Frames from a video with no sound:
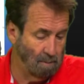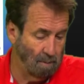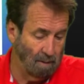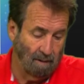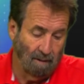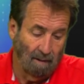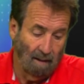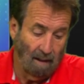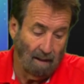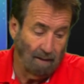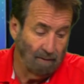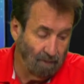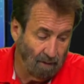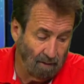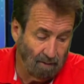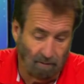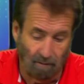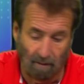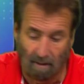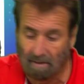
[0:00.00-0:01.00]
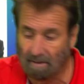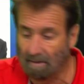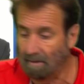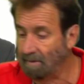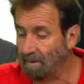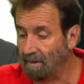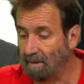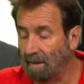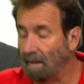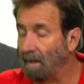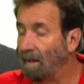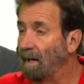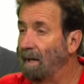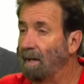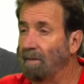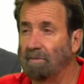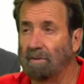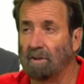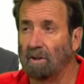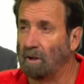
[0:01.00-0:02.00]
But as I sit here, I
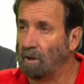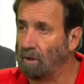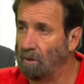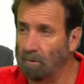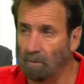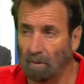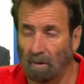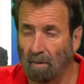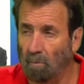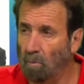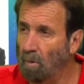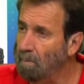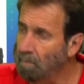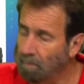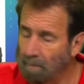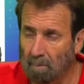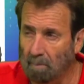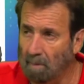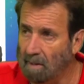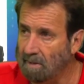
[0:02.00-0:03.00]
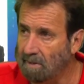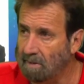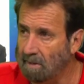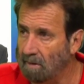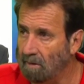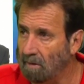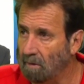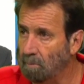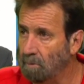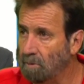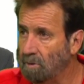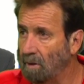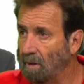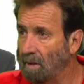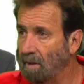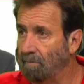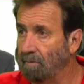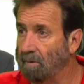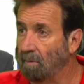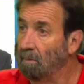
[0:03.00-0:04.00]
haven't a clue. It won't be Mason. But you'll
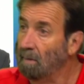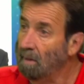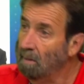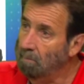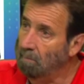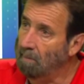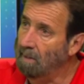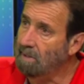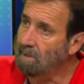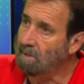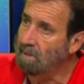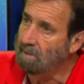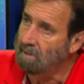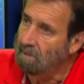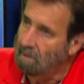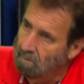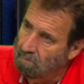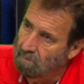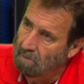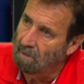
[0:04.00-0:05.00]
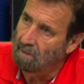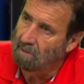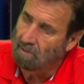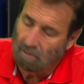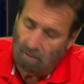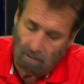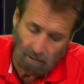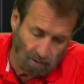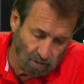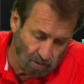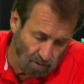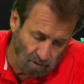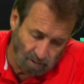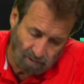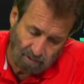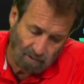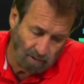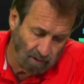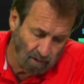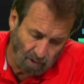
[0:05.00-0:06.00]
have to. No. Mason seems to think he's got a
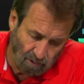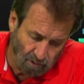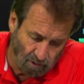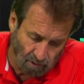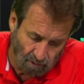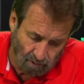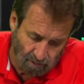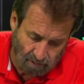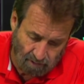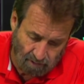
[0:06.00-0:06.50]
chance. Got no chance.